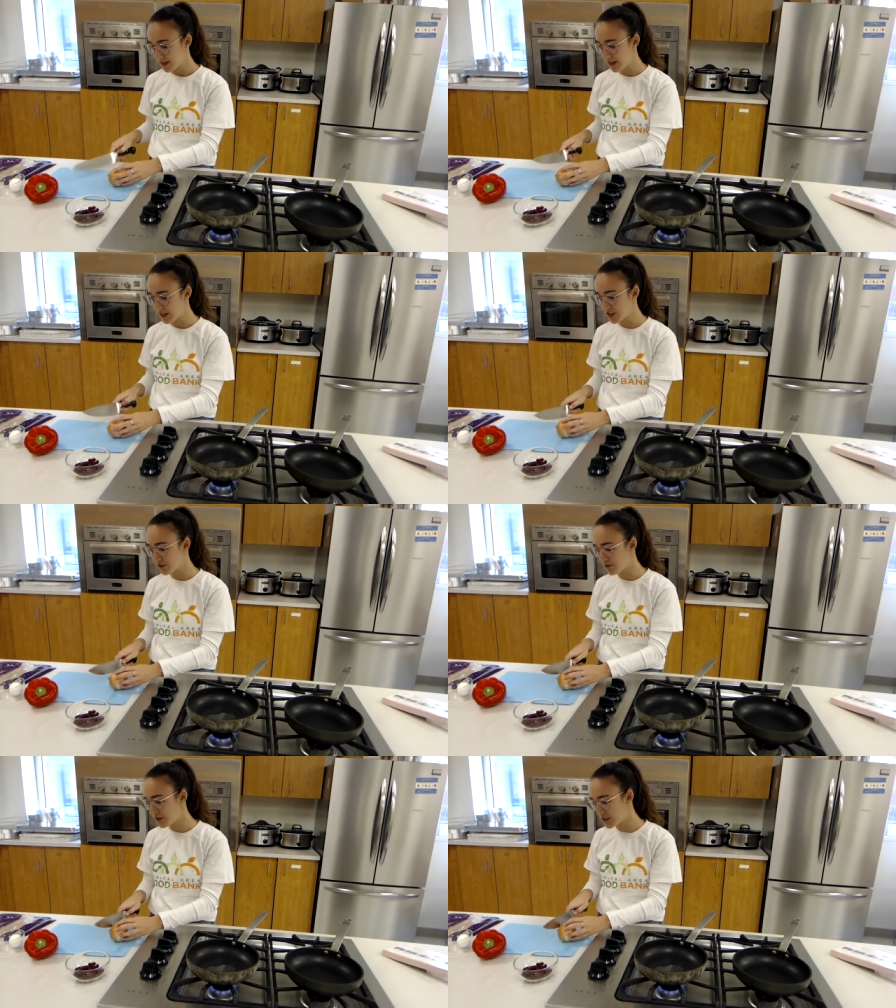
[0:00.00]
is
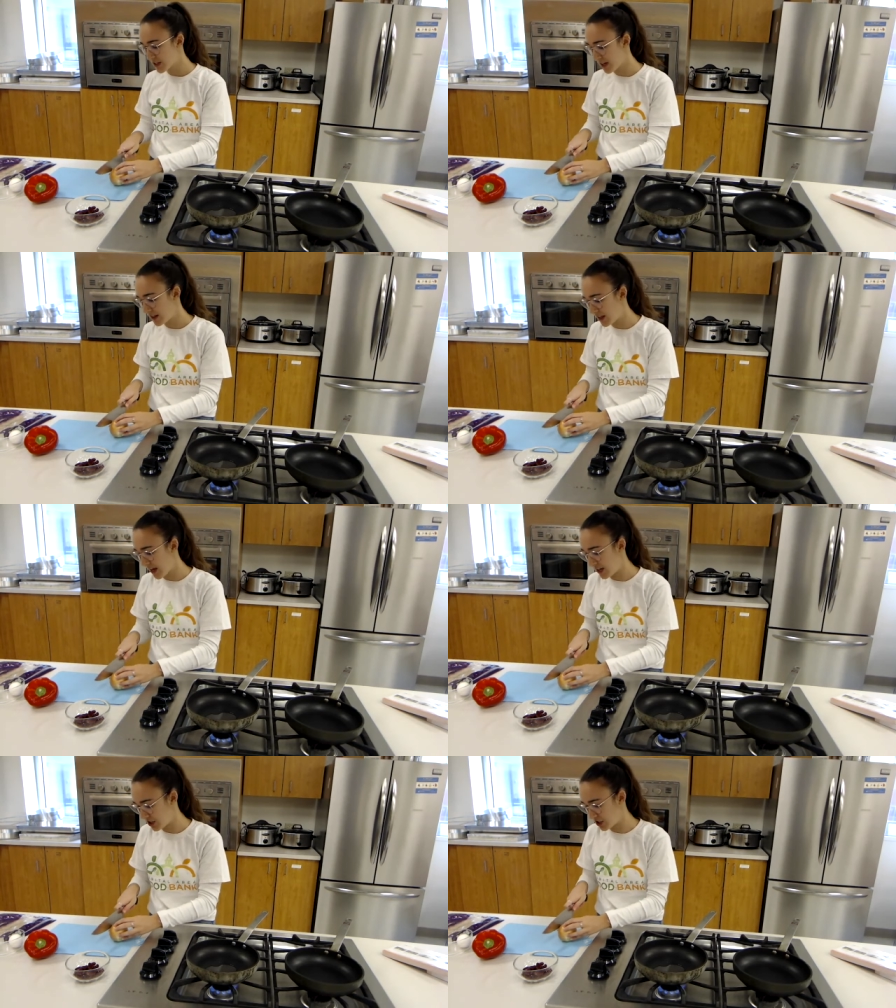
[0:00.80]
to first cut the
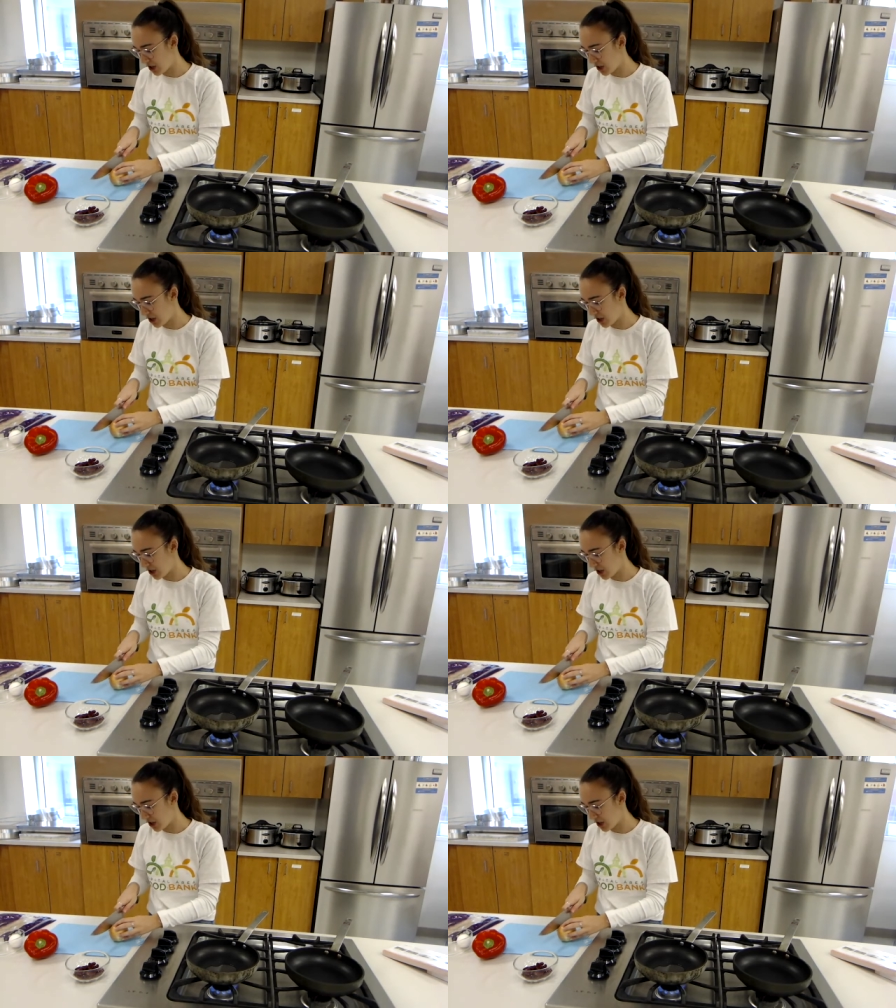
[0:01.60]
edges